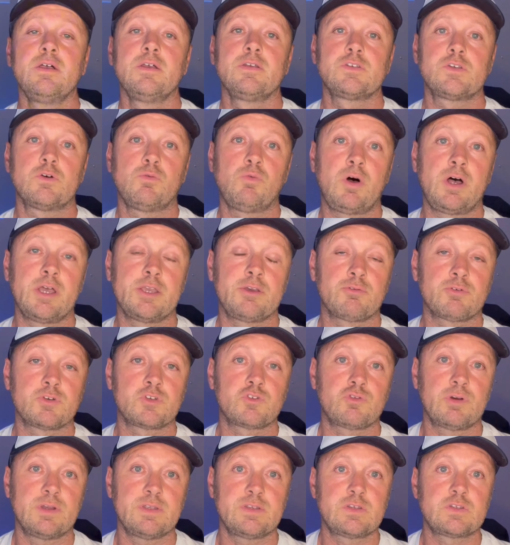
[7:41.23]
So while you're
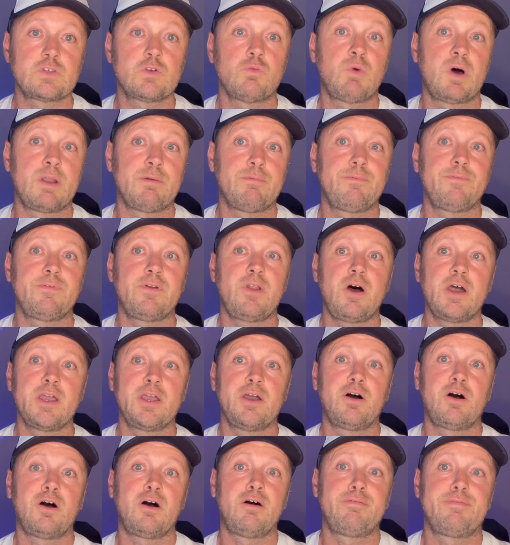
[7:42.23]
restricted to 1 fly
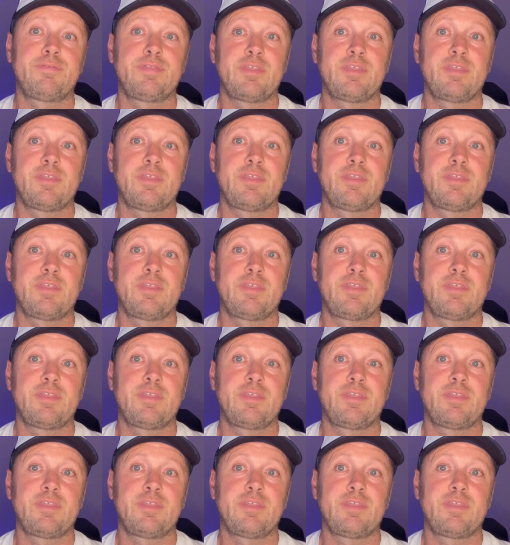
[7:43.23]
half,